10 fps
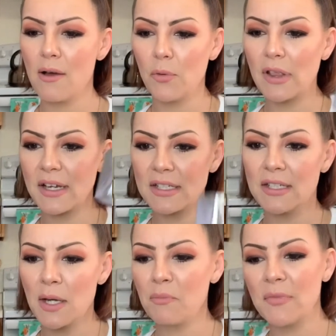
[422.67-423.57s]
We like to
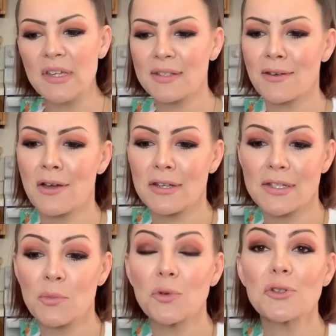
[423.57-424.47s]
dump this on
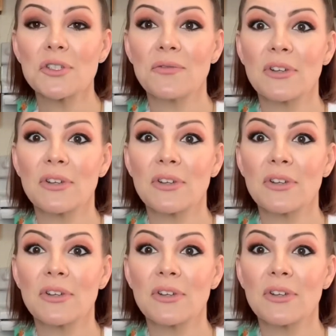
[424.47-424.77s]
some roasted